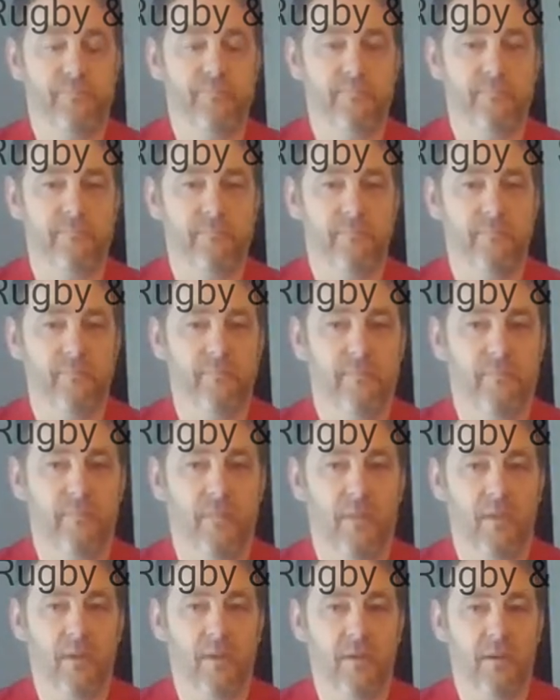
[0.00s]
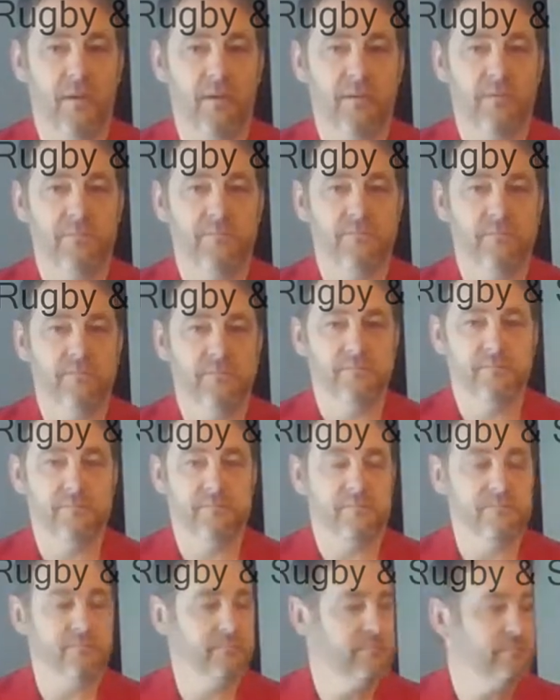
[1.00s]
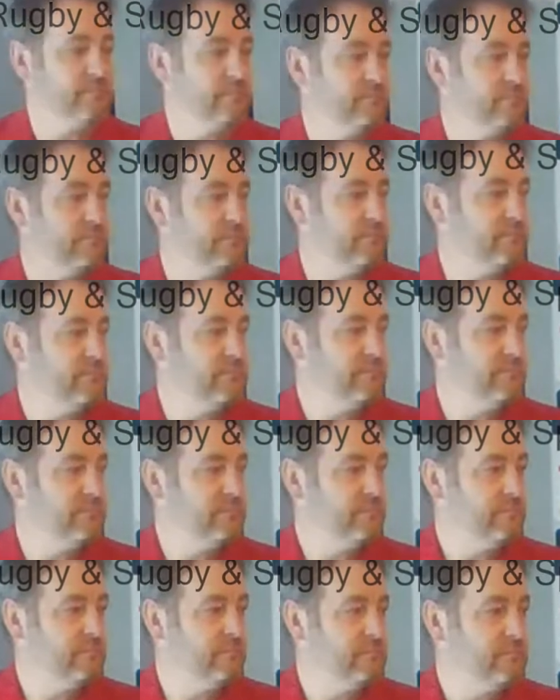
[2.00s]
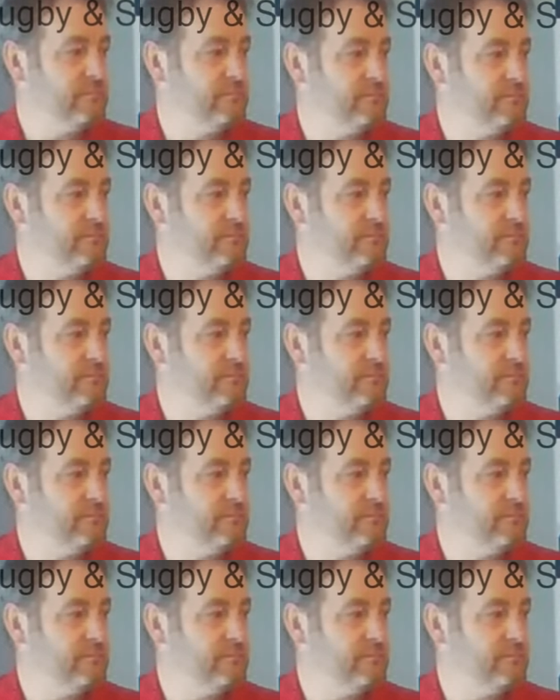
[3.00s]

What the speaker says: The person shown says nothing.